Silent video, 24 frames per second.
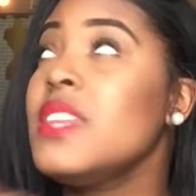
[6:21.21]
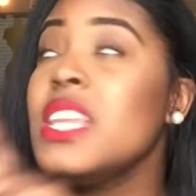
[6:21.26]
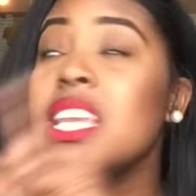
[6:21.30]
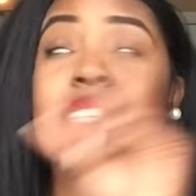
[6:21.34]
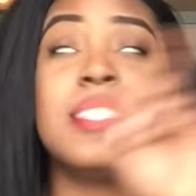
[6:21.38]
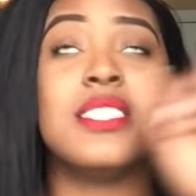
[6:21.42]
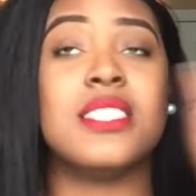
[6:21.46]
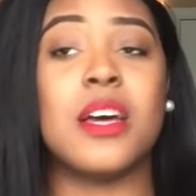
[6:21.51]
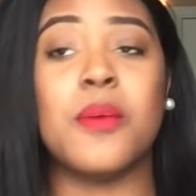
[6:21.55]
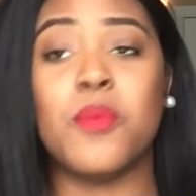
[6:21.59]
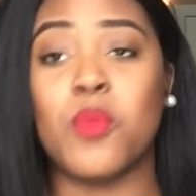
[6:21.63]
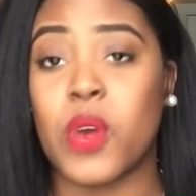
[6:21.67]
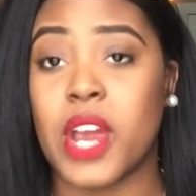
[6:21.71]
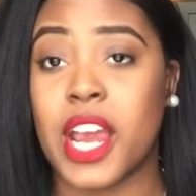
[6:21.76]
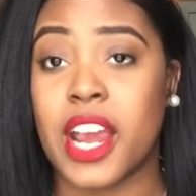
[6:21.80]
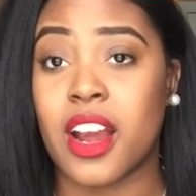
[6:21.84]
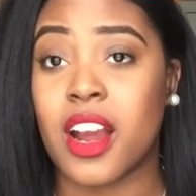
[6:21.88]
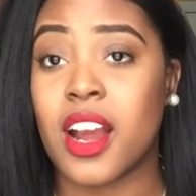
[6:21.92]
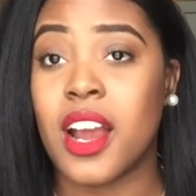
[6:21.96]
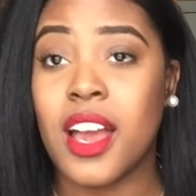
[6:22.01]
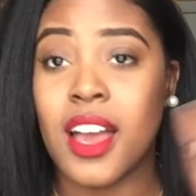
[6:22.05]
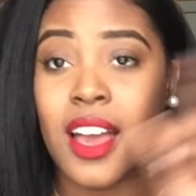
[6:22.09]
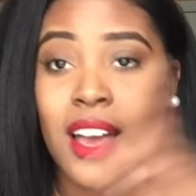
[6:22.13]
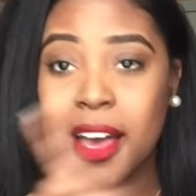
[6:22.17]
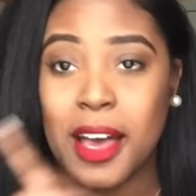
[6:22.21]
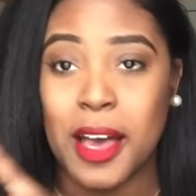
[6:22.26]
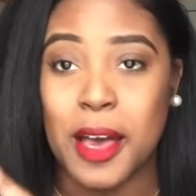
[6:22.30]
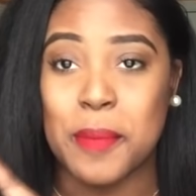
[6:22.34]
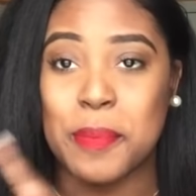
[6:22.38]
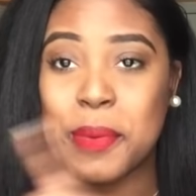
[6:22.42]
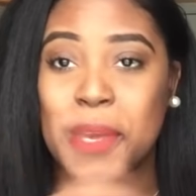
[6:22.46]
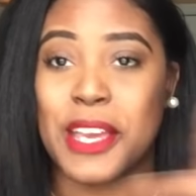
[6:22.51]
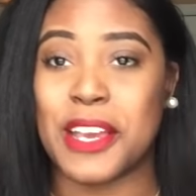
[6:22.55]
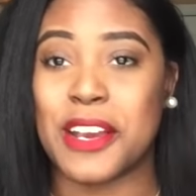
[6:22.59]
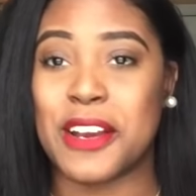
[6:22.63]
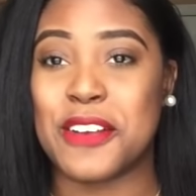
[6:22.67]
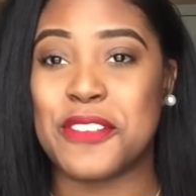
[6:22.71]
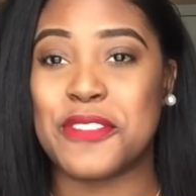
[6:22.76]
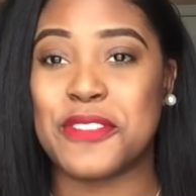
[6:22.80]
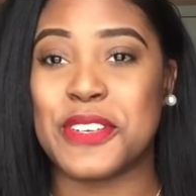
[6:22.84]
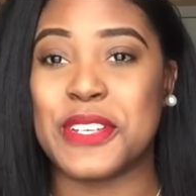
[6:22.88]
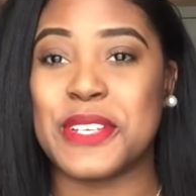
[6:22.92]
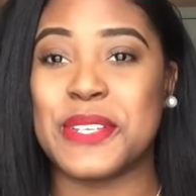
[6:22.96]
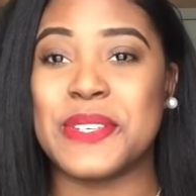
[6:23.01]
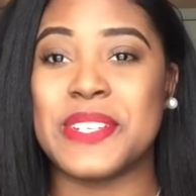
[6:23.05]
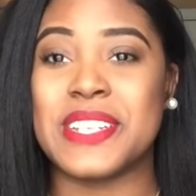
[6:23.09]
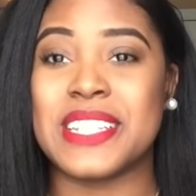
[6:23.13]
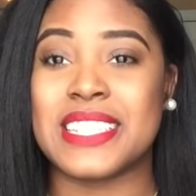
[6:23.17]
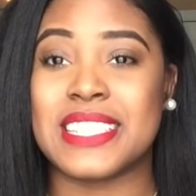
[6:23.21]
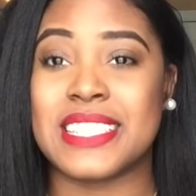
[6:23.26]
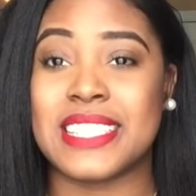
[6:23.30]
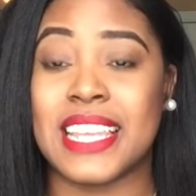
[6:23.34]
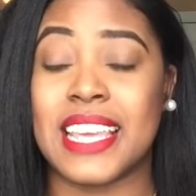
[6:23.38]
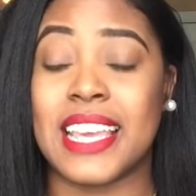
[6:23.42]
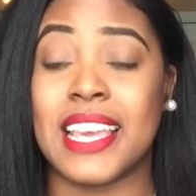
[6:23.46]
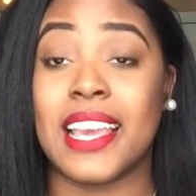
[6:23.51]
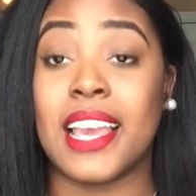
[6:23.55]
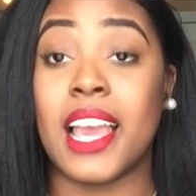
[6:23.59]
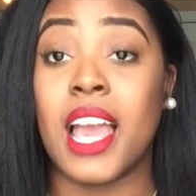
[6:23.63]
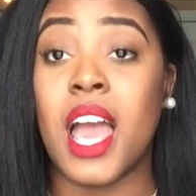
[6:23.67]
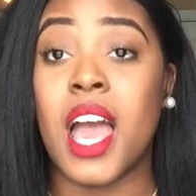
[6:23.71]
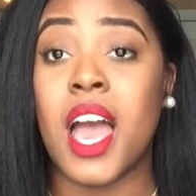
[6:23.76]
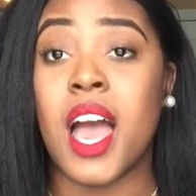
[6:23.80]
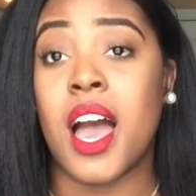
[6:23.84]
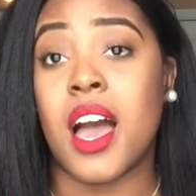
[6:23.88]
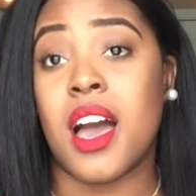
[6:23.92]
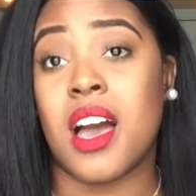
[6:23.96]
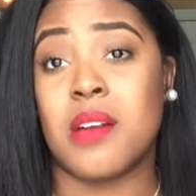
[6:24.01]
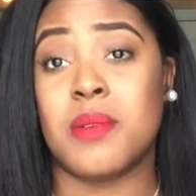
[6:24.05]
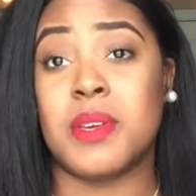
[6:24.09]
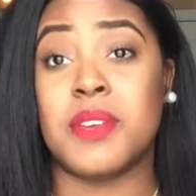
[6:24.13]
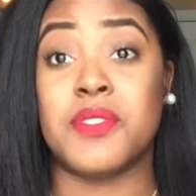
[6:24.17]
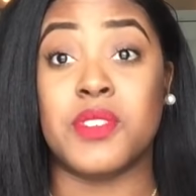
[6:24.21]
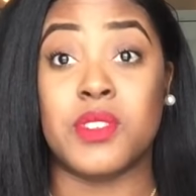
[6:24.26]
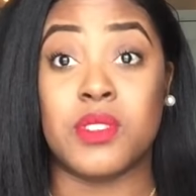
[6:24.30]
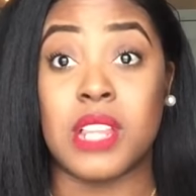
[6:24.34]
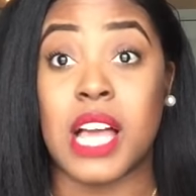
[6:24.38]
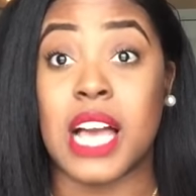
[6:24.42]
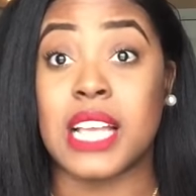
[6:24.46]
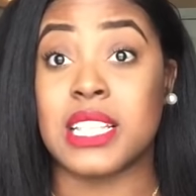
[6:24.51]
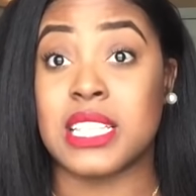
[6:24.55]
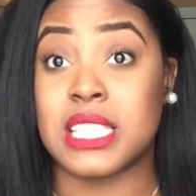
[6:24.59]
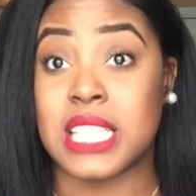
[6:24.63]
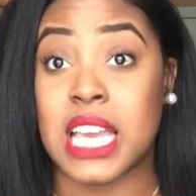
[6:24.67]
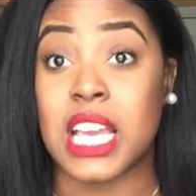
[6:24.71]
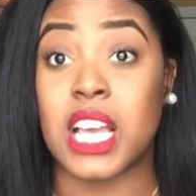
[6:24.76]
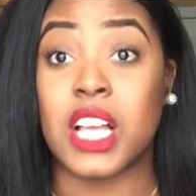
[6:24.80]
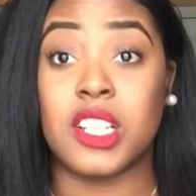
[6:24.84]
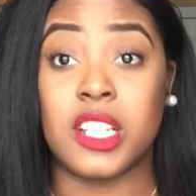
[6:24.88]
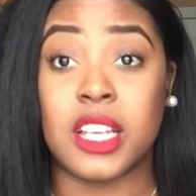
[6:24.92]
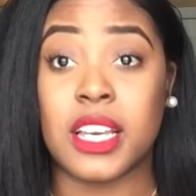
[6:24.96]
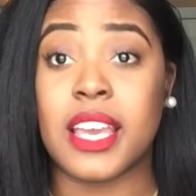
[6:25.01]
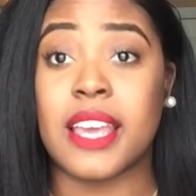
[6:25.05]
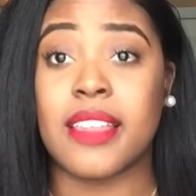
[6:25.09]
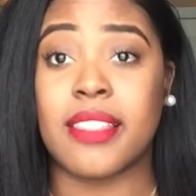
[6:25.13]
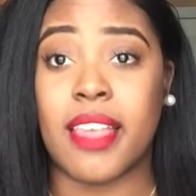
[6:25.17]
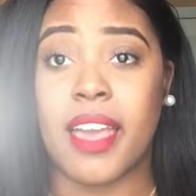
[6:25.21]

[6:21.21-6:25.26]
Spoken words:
somewhere up here for you to see if you'd like to take a look at